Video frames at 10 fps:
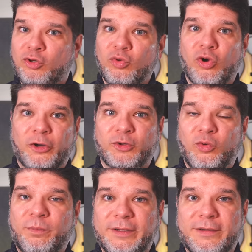to not
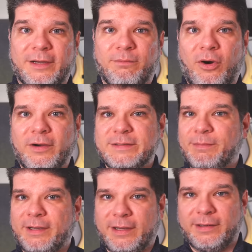open that box,
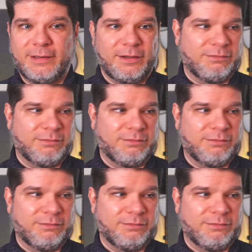but uh,